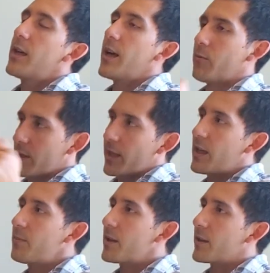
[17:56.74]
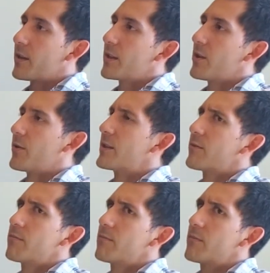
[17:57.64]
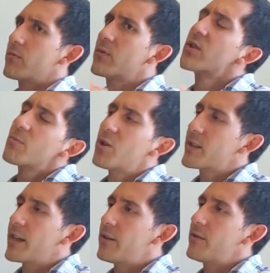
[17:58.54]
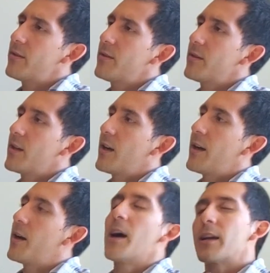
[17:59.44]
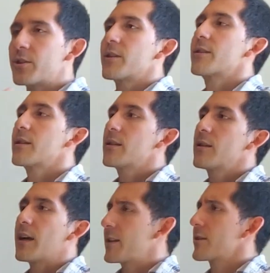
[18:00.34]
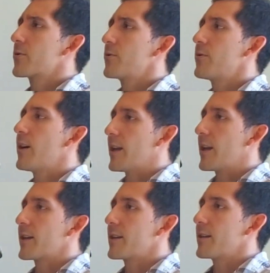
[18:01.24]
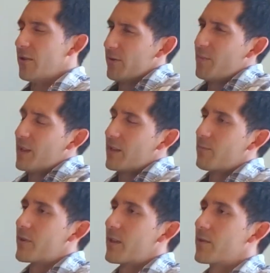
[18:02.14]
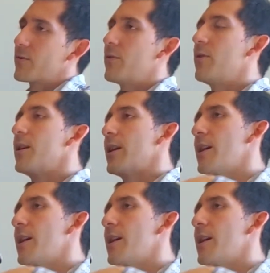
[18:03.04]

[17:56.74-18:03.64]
And when I came here, it's a small town. Mm-hmm. I adjusted. I think it's cool. I like it. Being in a small town is cool.